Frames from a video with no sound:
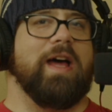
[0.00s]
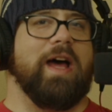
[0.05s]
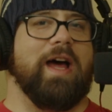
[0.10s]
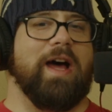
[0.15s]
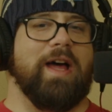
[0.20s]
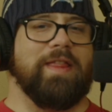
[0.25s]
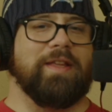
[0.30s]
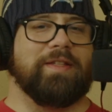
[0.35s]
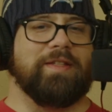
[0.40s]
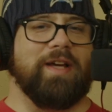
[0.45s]

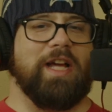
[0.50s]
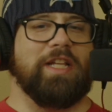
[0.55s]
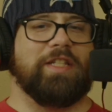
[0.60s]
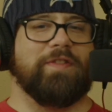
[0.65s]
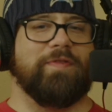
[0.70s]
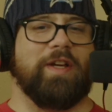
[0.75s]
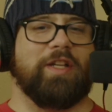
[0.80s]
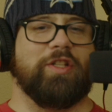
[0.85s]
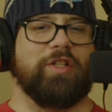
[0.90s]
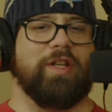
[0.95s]
In the science
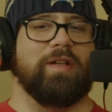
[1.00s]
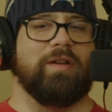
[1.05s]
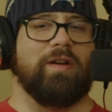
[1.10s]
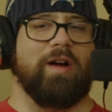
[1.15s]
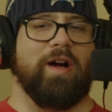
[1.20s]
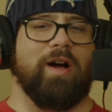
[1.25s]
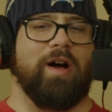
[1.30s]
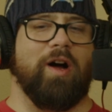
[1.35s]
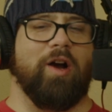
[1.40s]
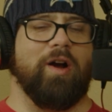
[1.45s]
fiction
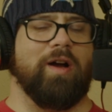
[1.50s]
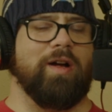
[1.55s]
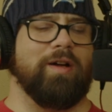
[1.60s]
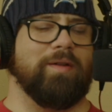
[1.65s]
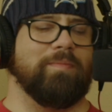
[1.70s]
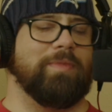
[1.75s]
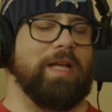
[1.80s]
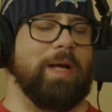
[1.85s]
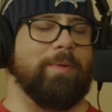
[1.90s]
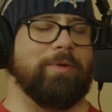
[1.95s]

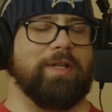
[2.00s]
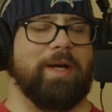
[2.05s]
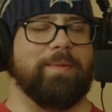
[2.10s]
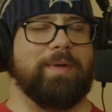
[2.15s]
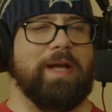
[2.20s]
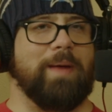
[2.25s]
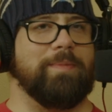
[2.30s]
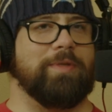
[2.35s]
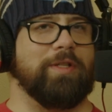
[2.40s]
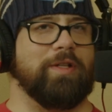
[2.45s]
tabletop
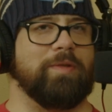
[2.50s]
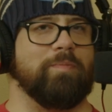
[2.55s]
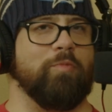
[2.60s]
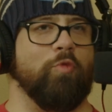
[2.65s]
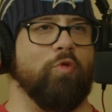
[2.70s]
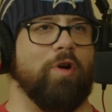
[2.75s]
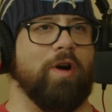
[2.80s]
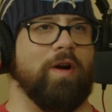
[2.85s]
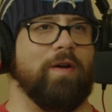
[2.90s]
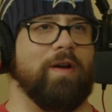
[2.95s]
games, there's
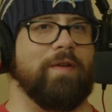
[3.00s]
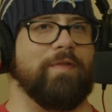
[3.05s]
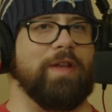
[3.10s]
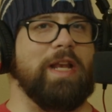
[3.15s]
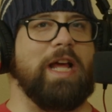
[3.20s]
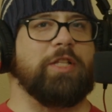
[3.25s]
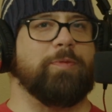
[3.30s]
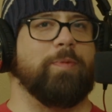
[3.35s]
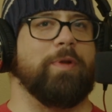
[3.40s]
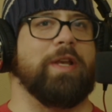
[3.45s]
more of
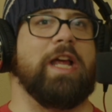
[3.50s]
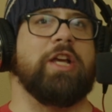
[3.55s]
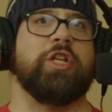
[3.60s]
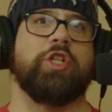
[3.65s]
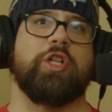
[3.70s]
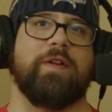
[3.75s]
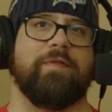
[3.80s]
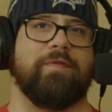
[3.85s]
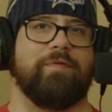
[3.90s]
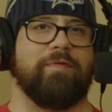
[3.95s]
an
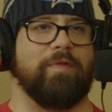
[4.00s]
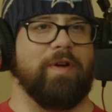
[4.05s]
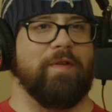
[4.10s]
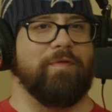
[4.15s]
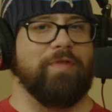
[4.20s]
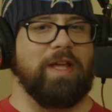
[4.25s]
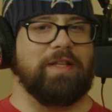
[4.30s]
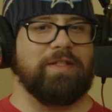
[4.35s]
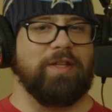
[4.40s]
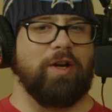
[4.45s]
explanation of
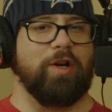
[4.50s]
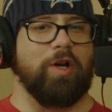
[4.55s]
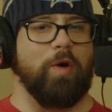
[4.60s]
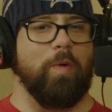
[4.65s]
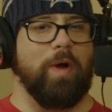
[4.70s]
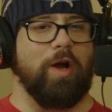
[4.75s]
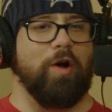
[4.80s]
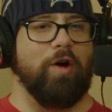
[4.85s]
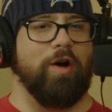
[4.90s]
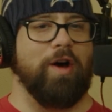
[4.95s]
things that are
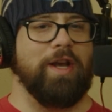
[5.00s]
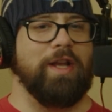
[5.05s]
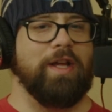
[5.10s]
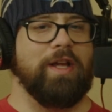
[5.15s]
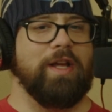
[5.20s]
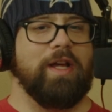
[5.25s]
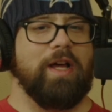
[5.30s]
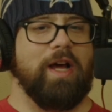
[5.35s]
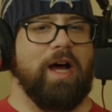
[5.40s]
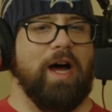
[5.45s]
going on.
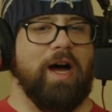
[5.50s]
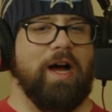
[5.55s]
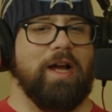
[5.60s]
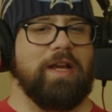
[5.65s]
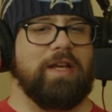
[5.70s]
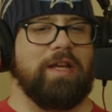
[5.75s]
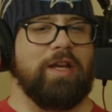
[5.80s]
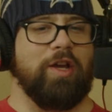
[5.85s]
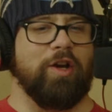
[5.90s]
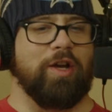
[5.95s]

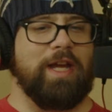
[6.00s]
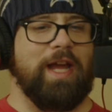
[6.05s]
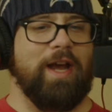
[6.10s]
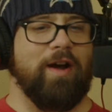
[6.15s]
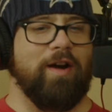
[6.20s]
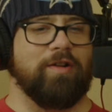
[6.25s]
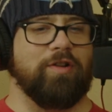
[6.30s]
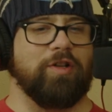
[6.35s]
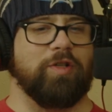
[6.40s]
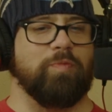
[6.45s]
Your
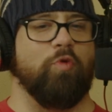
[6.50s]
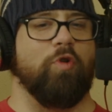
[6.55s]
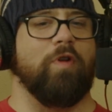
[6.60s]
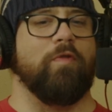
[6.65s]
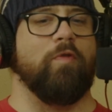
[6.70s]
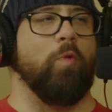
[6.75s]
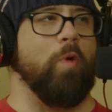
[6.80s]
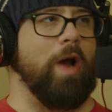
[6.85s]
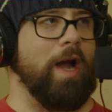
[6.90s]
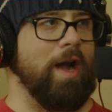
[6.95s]
character's more
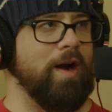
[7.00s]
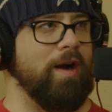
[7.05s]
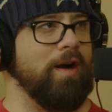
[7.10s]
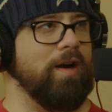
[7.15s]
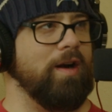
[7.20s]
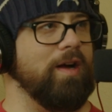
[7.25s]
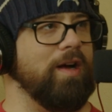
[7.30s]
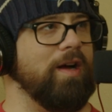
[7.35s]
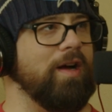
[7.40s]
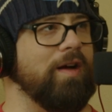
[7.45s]

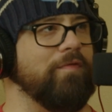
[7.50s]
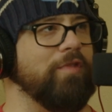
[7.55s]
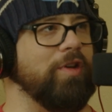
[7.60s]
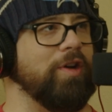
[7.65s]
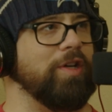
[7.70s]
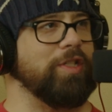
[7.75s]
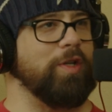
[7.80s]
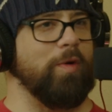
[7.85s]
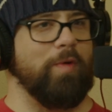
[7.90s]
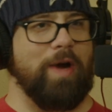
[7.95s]
aware of
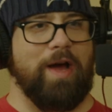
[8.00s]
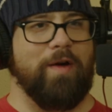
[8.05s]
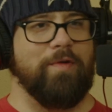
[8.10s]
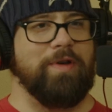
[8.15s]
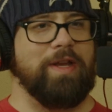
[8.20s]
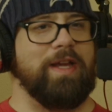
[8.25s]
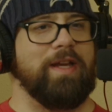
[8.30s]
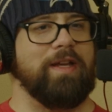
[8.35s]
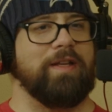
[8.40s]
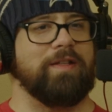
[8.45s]
their
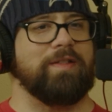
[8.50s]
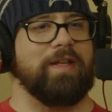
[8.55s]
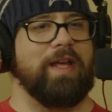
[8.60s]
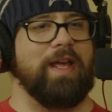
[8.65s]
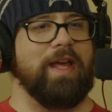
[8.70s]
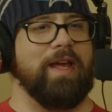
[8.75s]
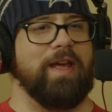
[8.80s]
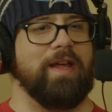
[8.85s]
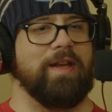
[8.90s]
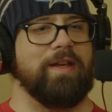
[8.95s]
surroundings
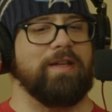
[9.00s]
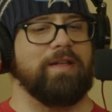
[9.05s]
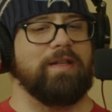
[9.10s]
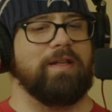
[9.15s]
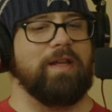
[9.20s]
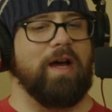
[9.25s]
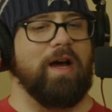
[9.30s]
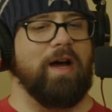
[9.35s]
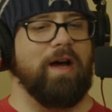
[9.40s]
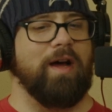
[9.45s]

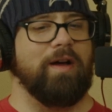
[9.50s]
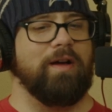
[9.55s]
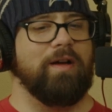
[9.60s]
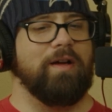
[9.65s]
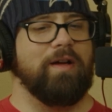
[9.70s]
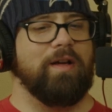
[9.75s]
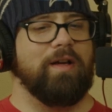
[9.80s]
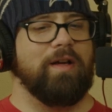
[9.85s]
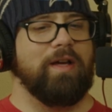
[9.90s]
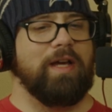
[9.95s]
and, and
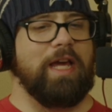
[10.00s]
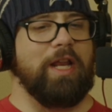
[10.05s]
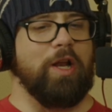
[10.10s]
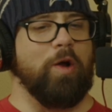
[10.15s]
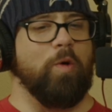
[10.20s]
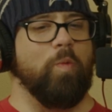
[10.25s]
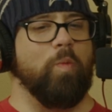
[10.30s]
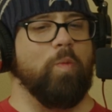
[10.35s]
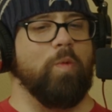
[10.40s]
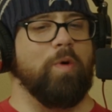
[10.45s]

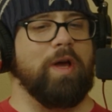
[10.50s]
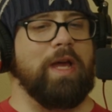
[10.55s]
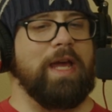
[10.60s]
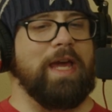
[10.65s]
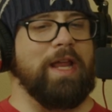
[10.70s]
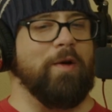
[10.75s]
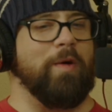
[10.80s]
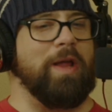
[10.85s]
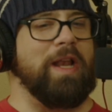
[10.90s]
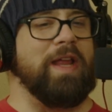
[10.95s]

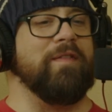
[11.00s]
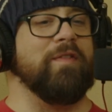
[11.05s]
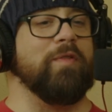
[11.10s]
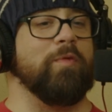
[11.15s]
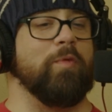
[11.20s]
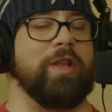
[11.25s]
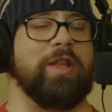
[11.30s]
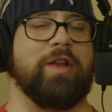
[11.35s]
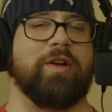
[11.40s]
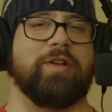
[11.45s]

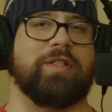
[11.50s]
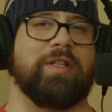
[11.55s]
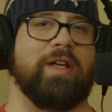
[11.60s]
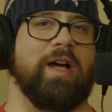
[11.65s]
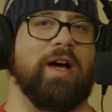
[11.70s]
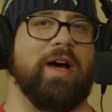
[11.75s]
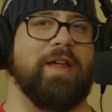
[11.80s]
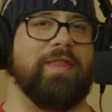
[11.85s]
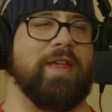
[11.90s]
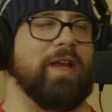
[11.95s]
even when there's
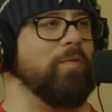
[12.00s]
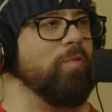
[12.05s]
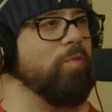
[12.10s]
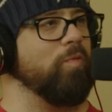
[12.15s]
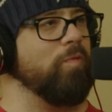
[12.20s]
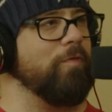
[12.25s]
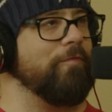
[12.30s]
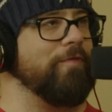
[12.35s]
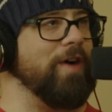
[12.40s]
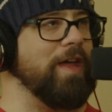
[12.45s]
they
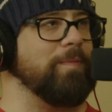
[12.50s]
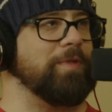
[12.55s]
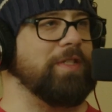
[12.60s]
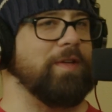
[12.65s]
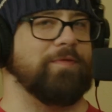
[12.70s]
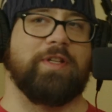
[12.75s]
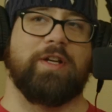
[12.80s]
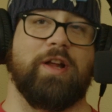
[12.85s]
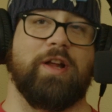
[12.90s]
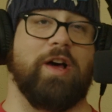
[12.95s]
find
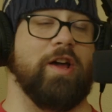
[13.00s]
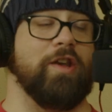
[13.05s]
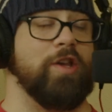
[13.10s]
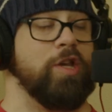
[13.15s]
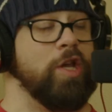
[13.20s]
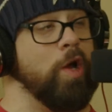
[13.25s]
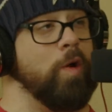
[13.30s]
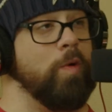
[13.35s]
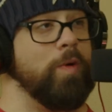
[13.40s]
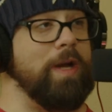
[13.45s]
themselves
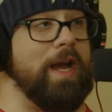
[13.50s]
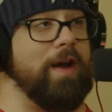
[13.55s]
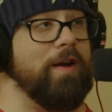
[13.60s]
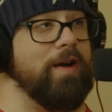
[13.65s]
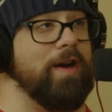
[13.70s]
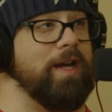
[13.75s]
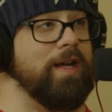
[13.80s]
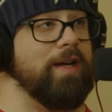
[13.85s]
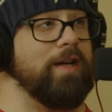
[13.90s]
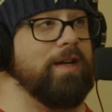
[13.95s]
unknown
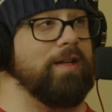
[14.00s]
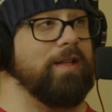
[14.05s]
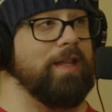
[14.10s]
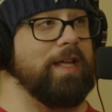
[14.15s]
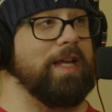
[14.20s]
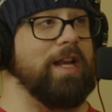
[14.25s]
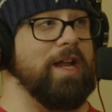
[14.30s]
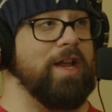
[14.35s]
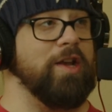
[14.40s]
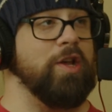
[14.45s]
area,
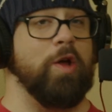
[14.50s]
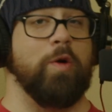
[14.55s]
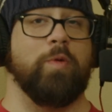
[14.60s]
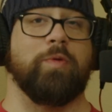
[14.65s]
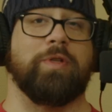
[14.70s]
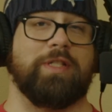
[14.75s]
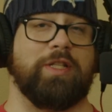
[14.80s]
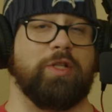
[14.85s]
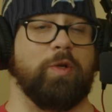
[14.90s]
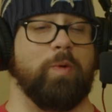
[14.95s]
like an
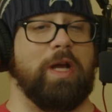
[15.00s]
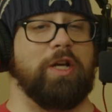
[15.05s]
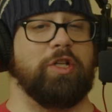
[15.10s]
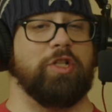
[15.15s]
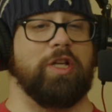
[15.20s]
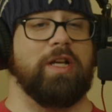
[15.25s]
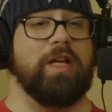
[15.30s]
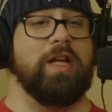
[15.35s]
unknown situation,